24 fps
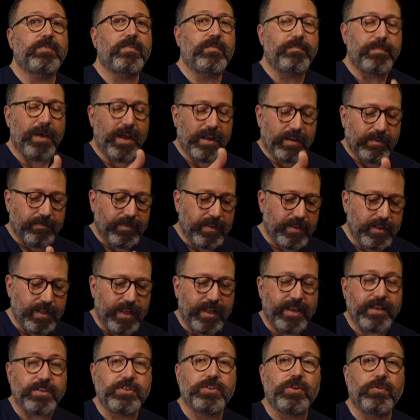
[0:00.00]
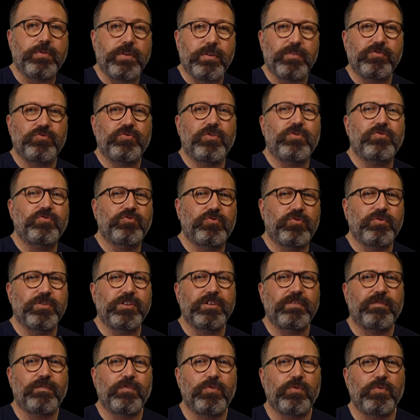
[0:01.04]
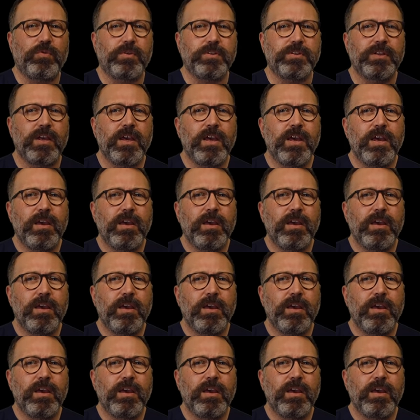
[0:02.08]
the back of the layer, sorry, and draw this forward.